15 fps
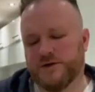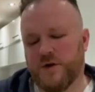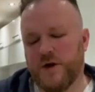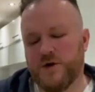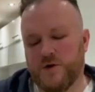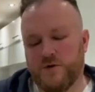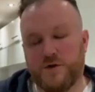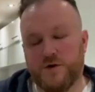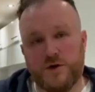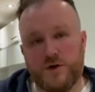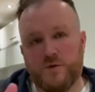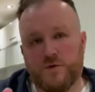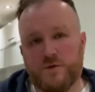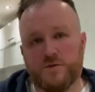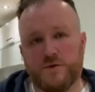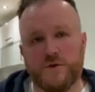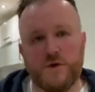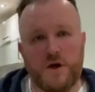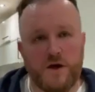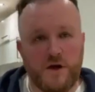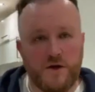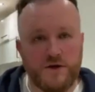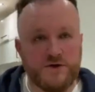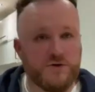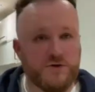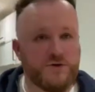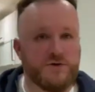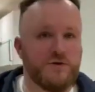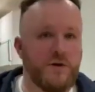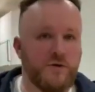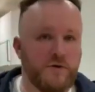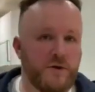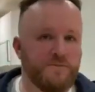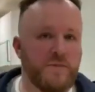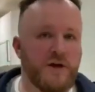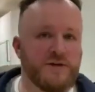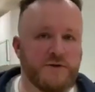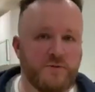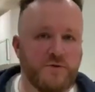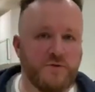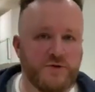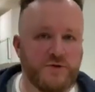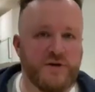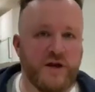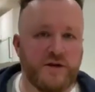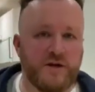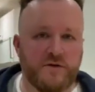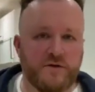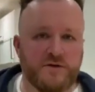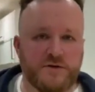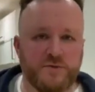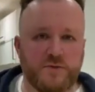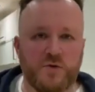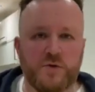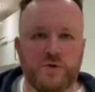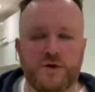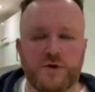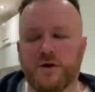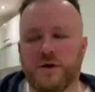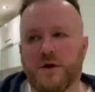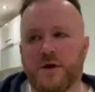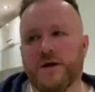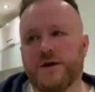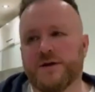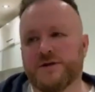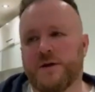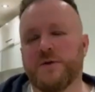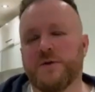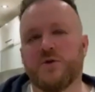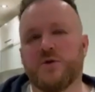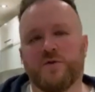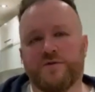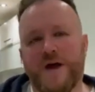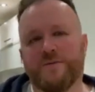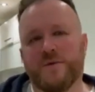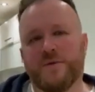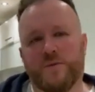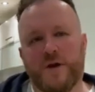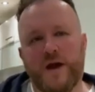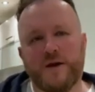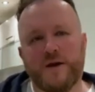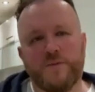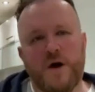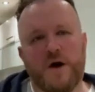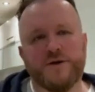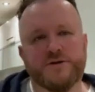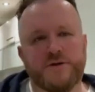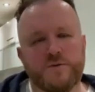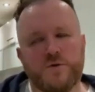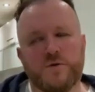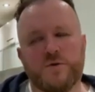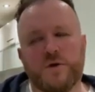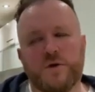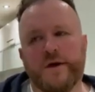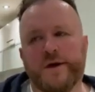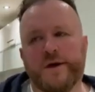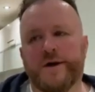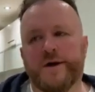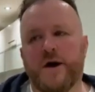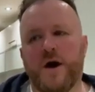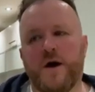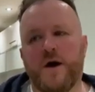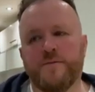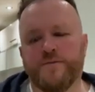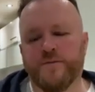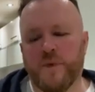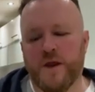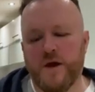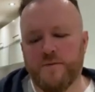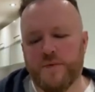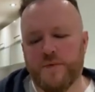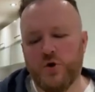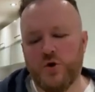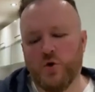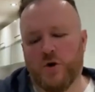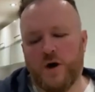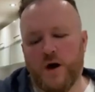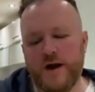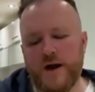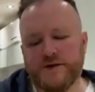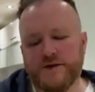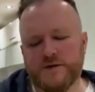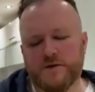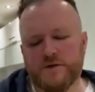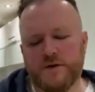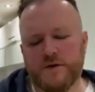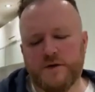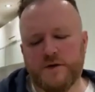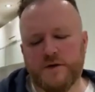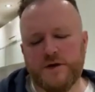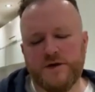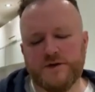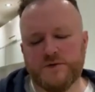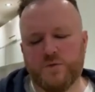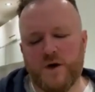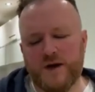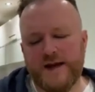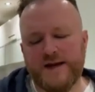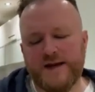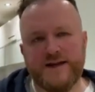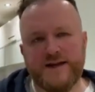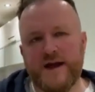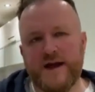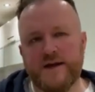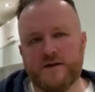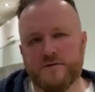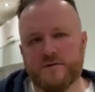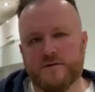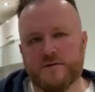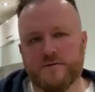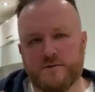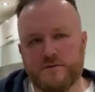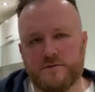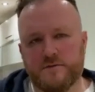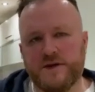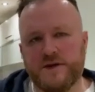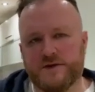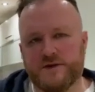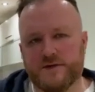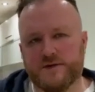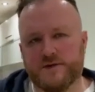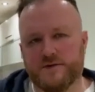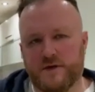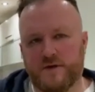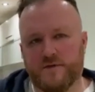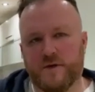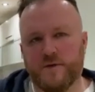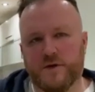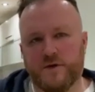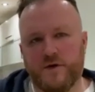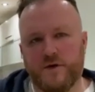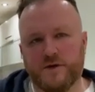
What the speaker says: So I knew that you is just basketball is your second sport, and some in your family played basketball. But your height is 188 meters, if I'm correct.